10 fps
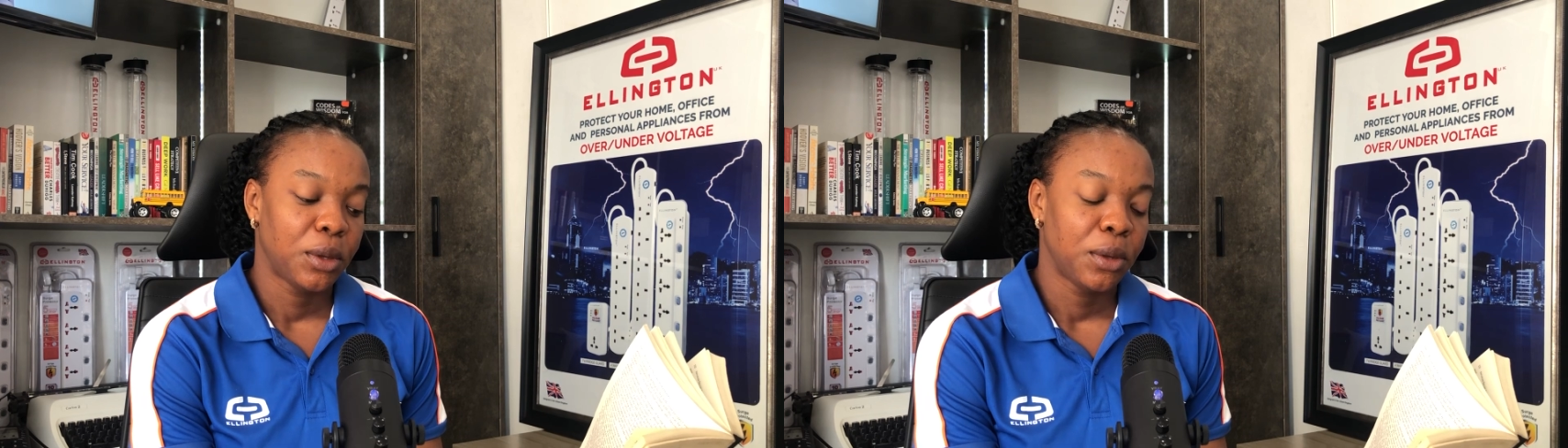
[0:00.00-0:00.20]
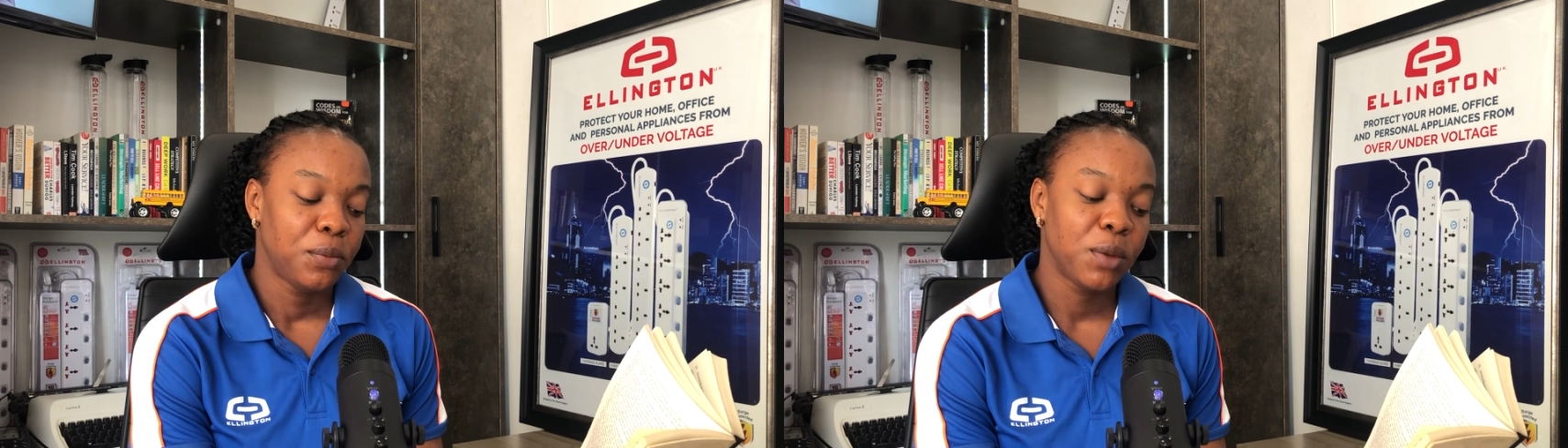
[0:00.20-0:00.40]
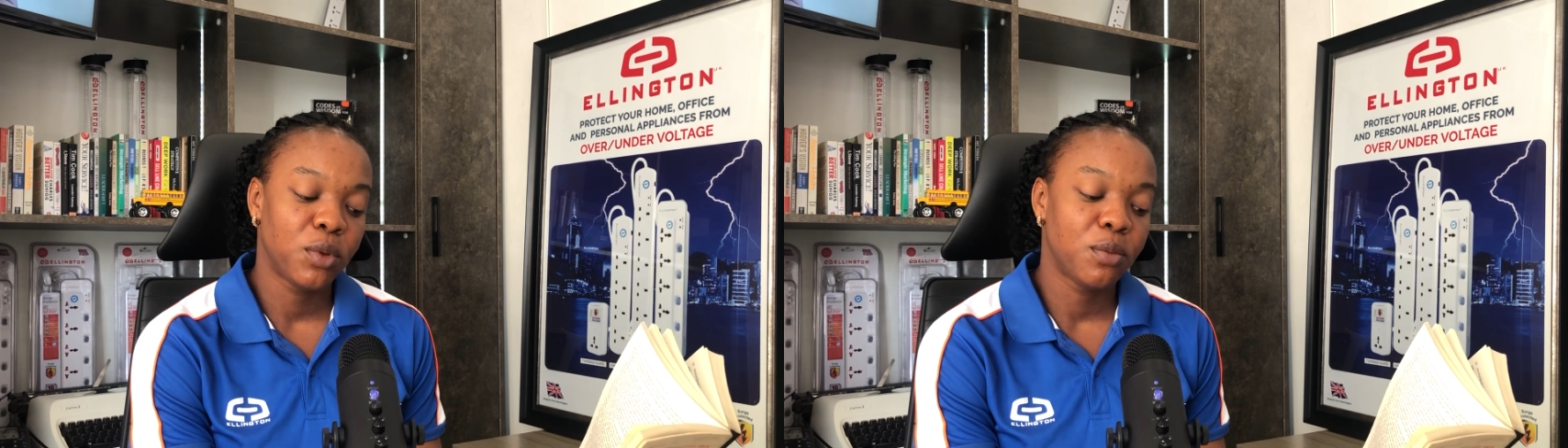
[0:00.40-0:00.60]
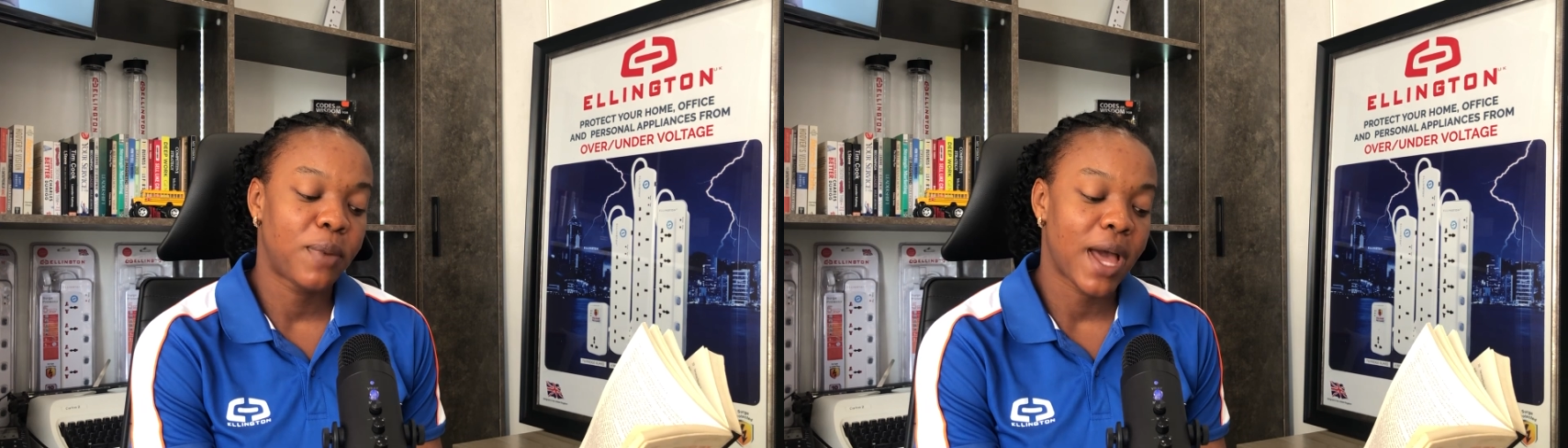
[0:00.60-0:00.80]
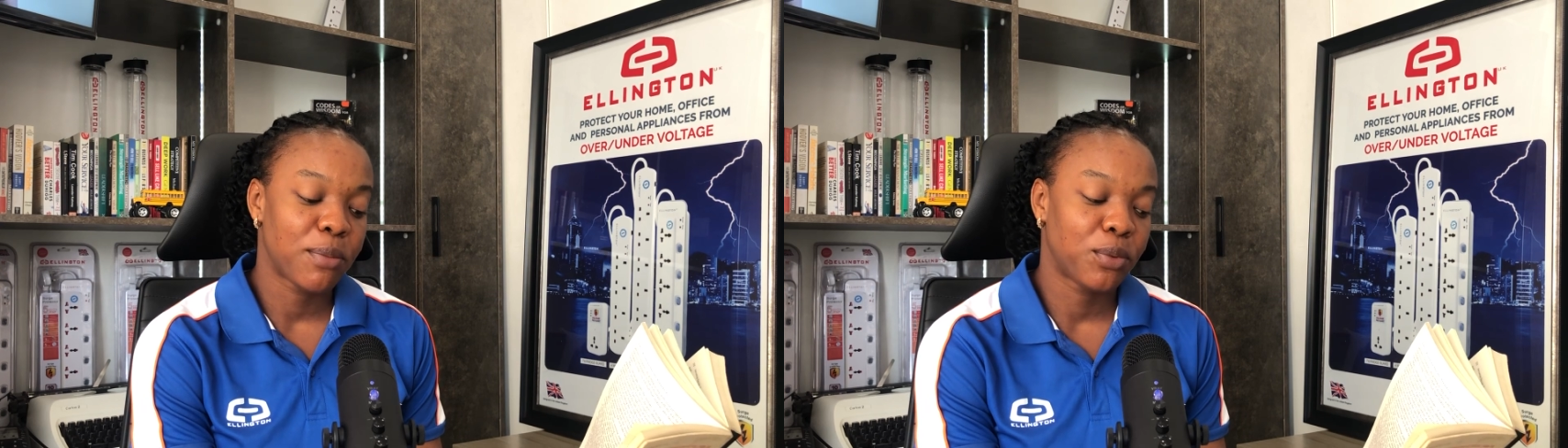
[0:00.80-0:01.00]
People
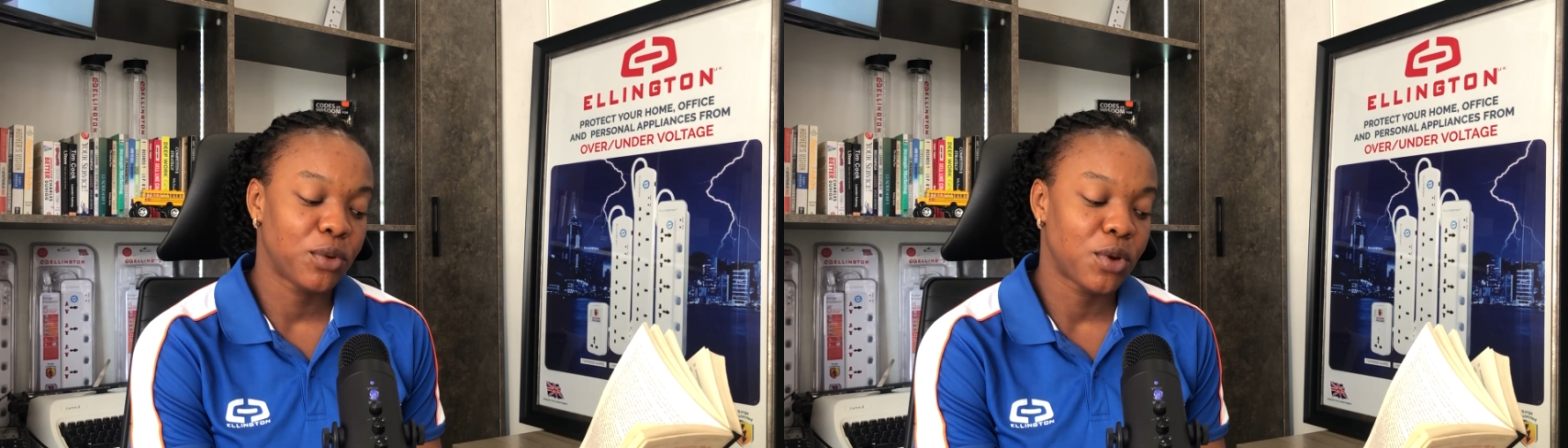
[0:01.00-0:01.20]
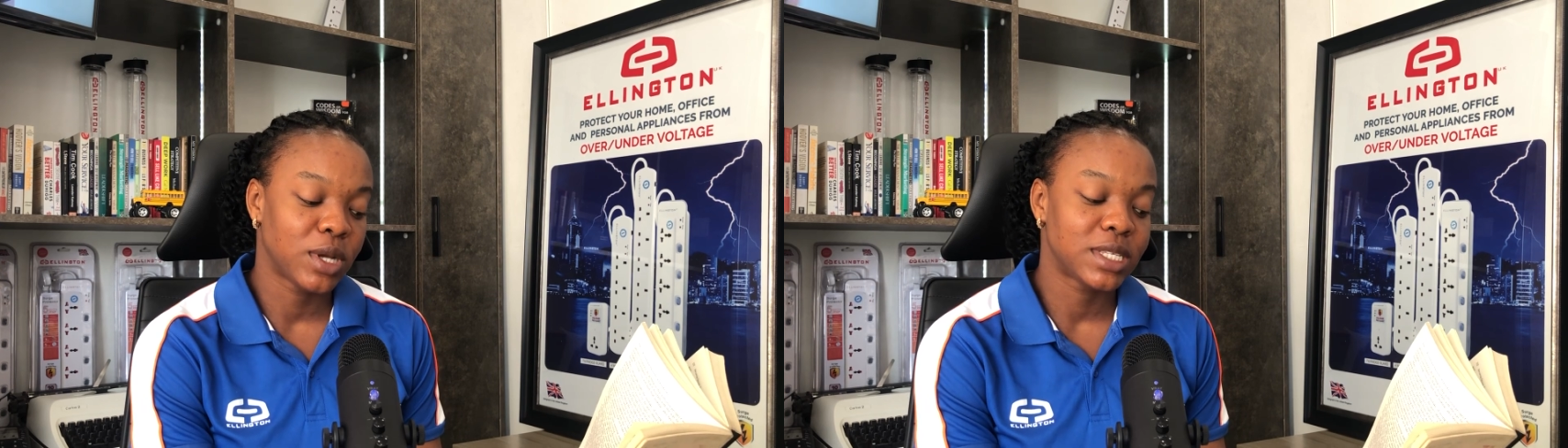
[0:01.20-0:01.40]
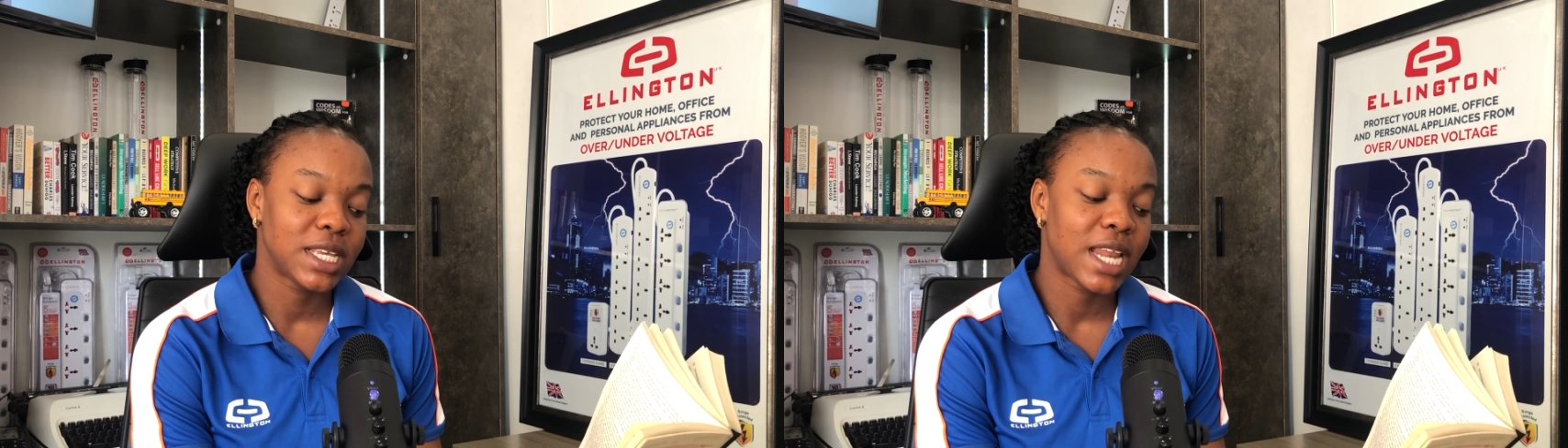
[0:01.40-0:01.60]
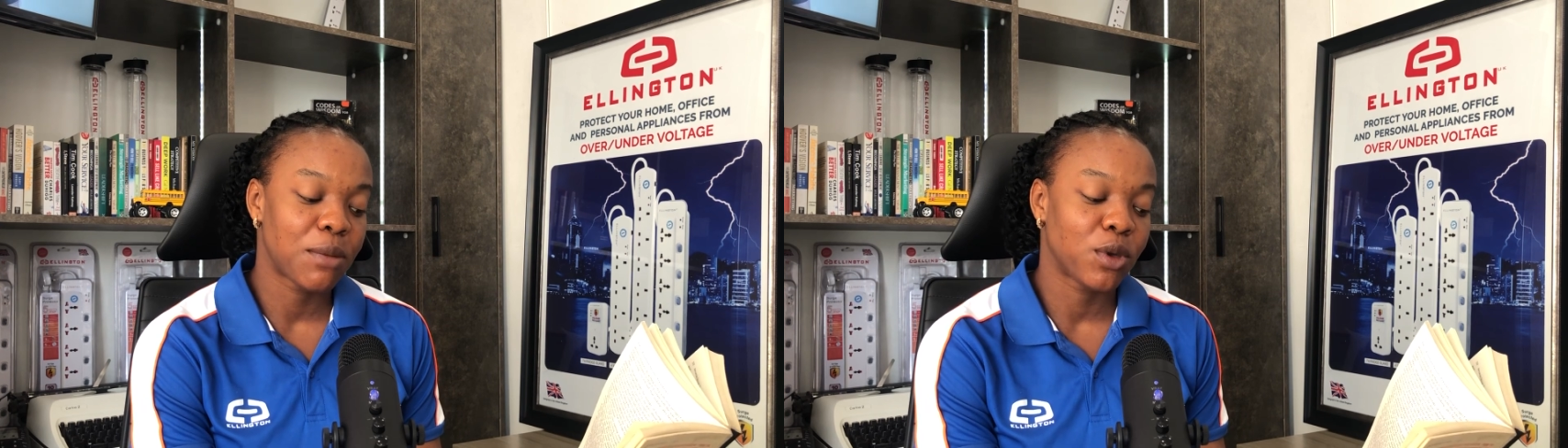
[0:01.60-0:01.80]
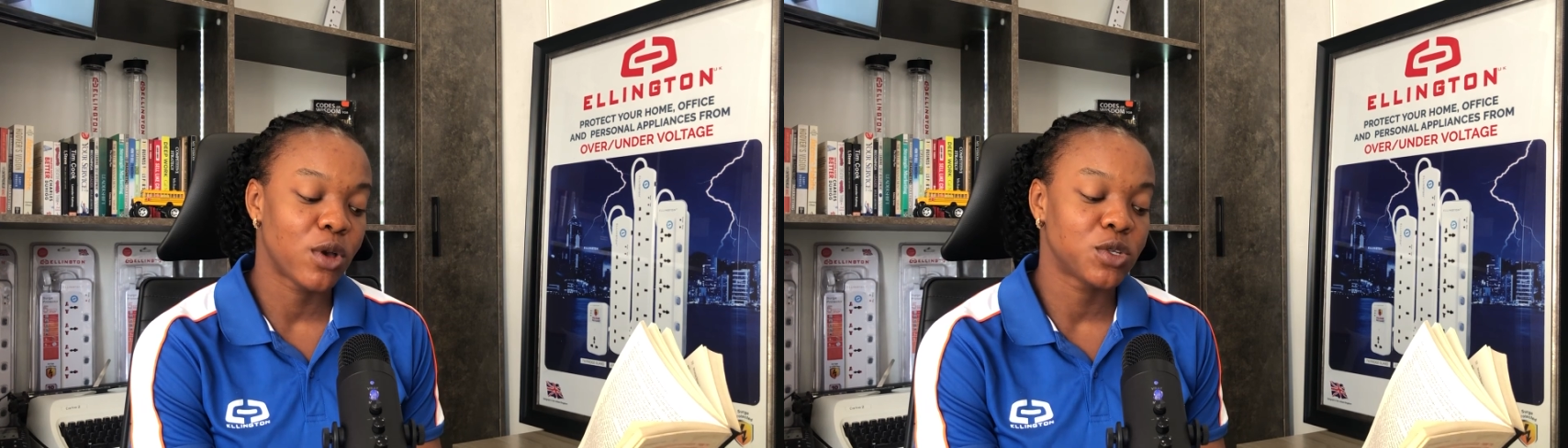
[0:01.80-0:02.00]
buy products either
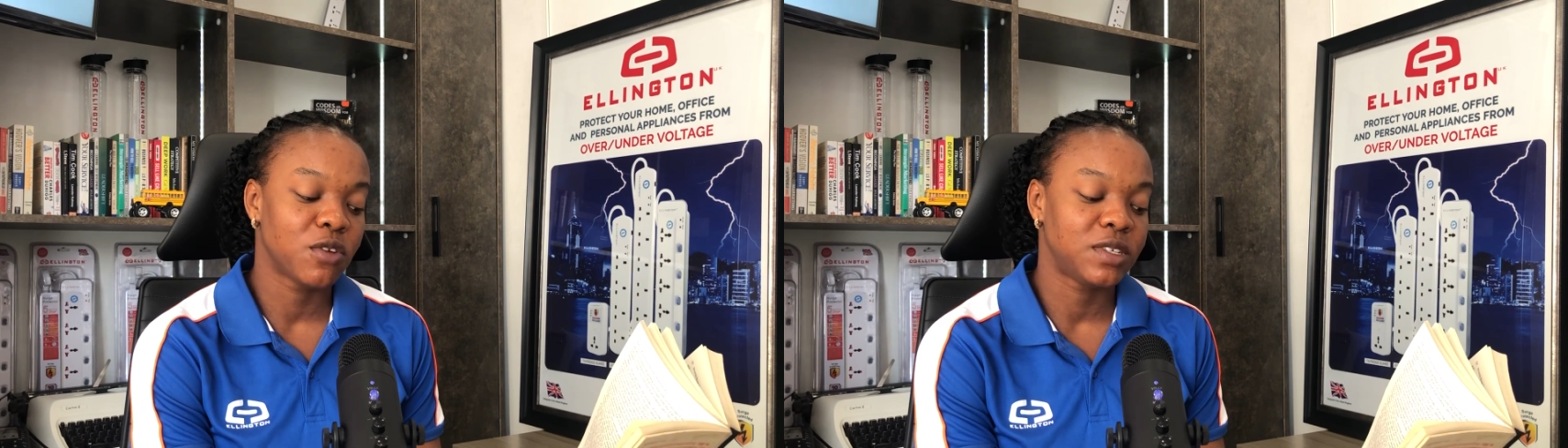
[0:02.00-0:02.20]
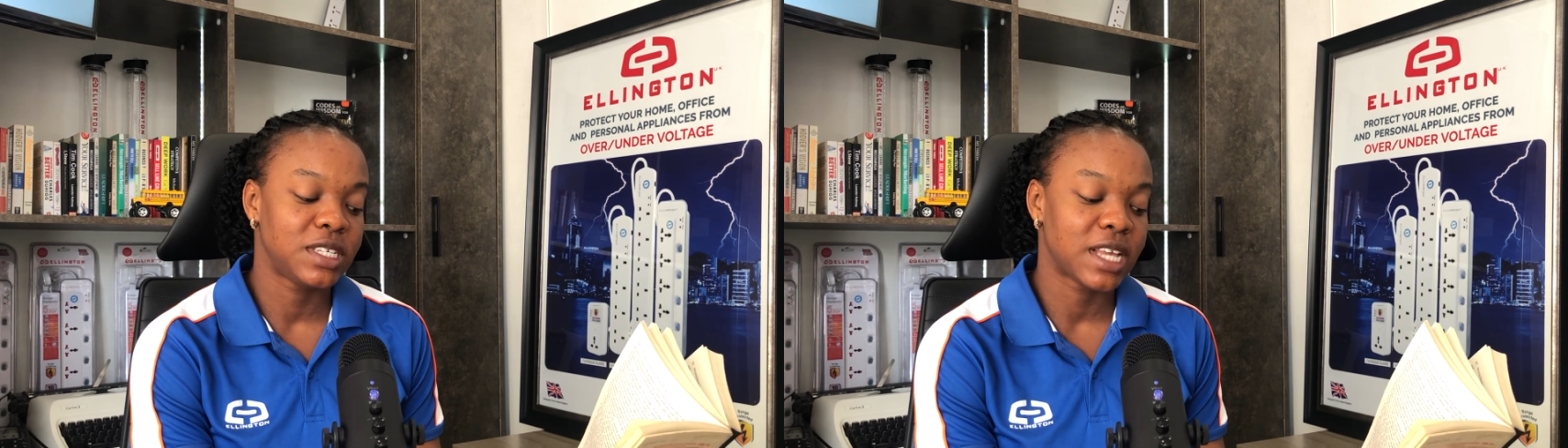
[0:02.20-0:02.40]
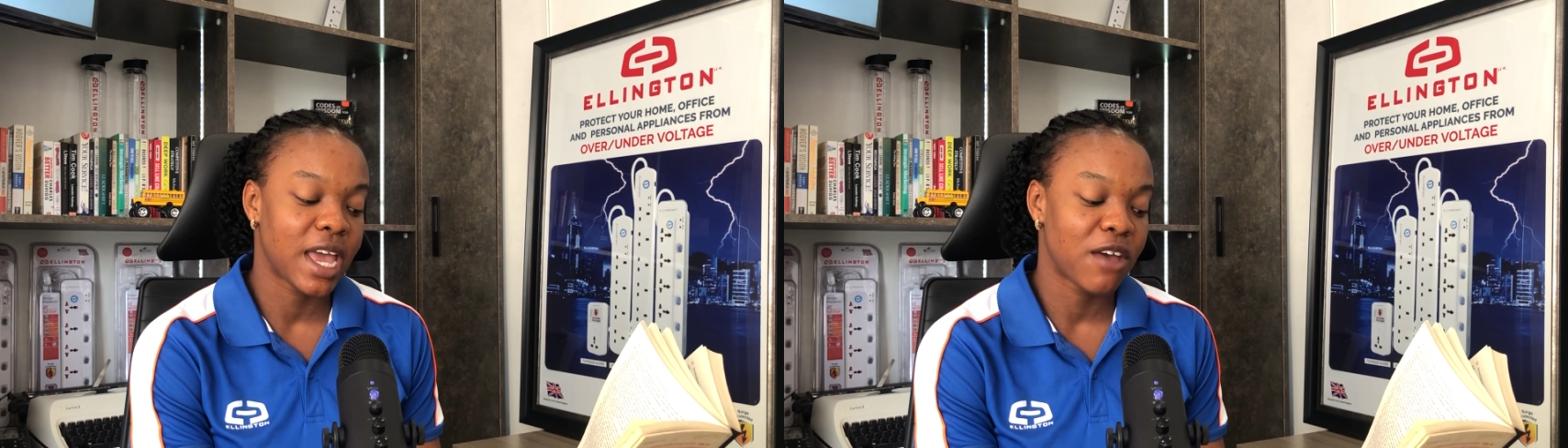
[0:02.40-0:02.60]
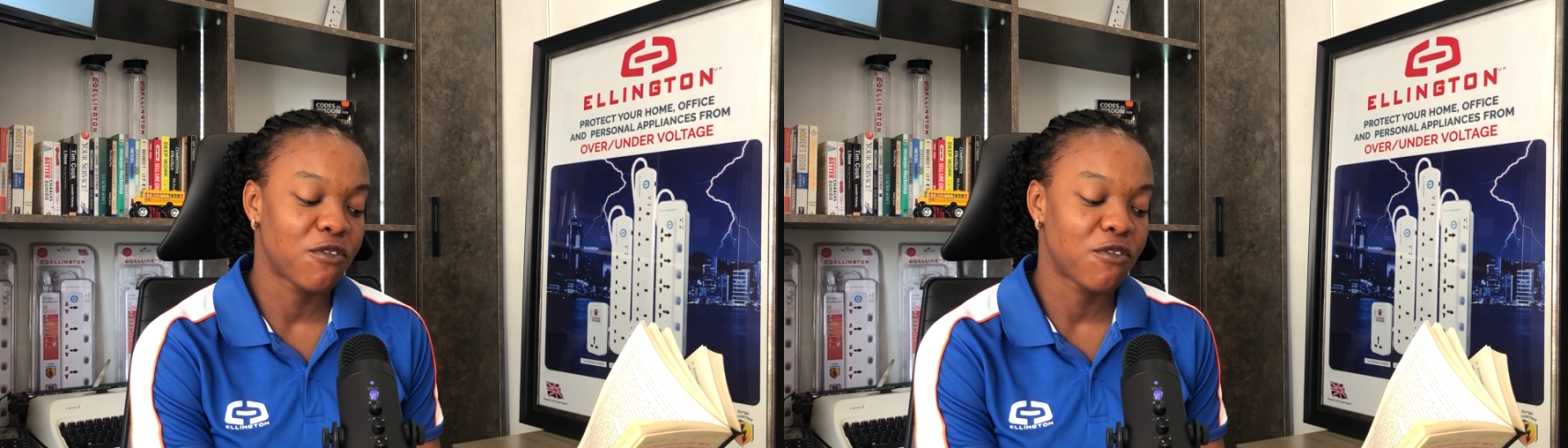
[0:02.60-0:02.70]
because of desire